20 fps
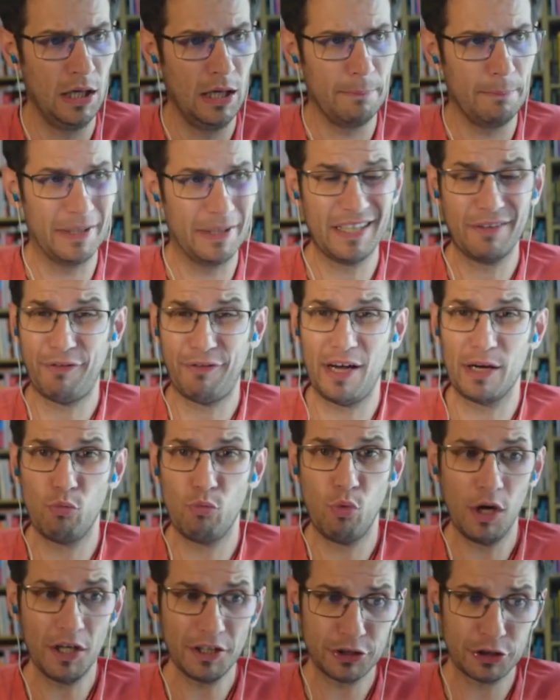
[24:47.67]
But if I
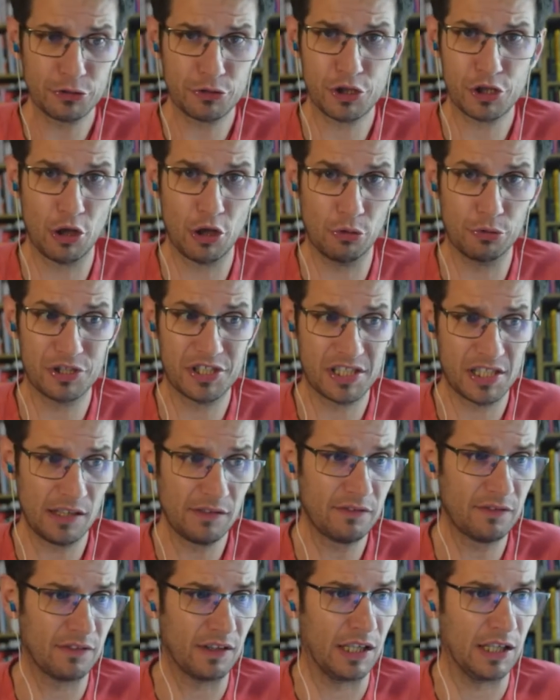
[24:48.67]
want to show
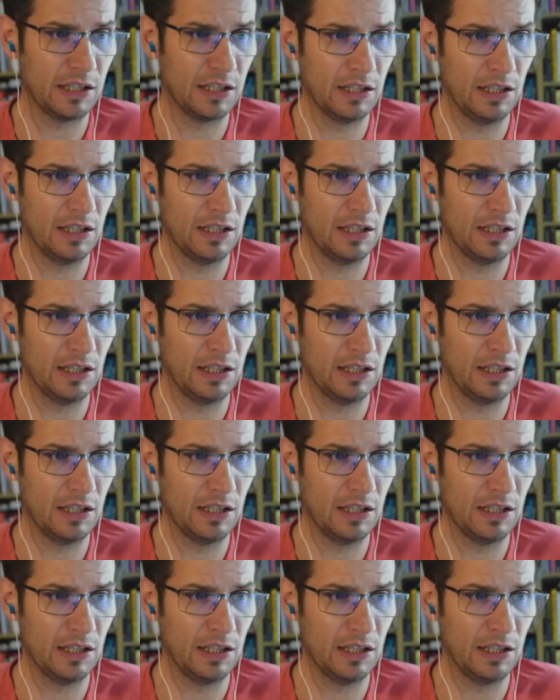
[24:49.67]
something,